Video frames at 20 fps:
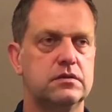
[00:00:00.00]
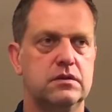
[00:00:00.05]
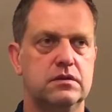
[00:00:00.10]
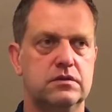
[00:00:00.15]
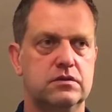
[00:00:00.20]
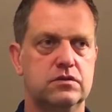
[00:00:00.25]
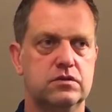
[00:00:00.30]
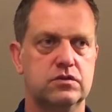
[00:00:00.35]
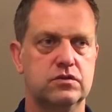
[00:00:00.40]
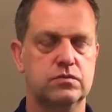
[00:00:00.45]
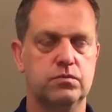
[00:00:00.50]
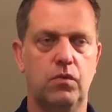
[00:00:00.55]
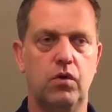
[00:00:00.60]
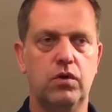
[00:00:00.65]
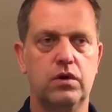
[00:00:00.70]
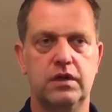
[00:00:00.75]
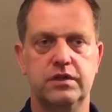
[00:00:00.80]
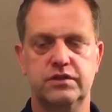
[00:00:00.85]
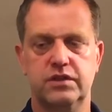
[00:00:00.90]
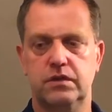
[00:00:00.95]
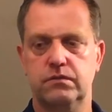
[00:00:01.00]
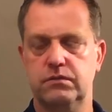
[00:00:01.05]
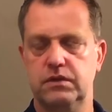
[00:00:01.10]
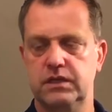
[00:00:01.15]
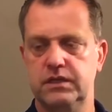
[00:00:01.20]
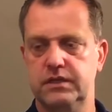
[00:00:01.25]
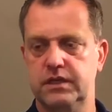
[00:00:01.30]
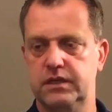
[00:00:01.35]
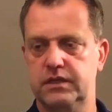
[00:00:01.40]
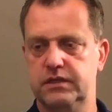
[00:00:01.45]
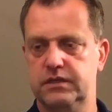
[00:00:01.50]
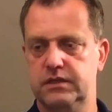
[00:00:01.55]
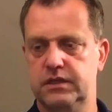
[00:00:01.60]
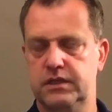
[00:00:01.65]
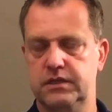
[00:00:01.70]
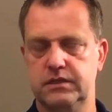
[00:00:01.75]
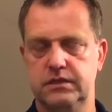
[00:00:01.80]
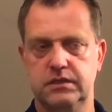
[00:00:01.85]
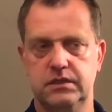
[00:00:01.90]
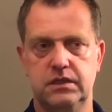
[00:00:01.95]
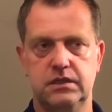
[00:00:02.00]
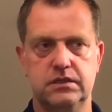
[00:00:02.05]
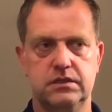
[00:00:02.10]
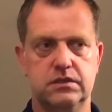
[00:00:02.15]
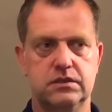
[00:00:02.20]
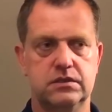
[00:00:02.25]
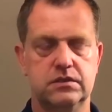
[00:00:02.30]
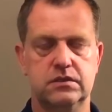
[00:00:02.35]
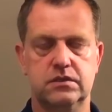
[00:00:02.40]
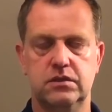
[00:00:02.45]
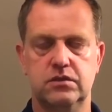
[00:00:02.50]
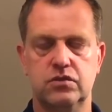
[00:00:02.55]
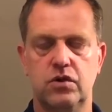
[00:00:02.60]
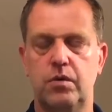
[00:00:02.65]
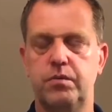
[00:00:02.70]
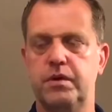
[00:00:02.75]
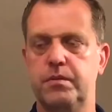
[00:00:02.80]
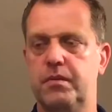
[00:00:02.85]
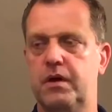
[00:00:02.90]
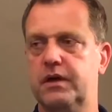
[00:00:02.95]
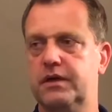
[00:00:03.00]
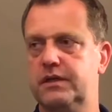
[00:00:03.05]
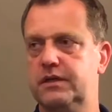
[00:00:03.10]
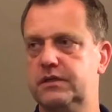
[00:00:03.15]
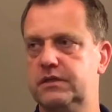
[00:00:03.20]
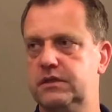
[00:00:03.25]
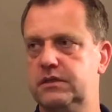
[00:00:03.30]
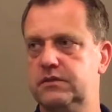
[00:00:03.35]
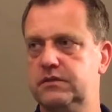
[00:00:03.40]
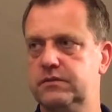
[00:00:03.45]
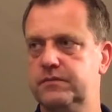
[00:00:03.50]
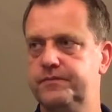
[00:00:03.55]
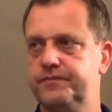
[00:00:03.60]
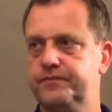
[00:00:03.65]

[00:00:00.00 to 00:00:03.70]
smaller generally than this hobby market. Yes.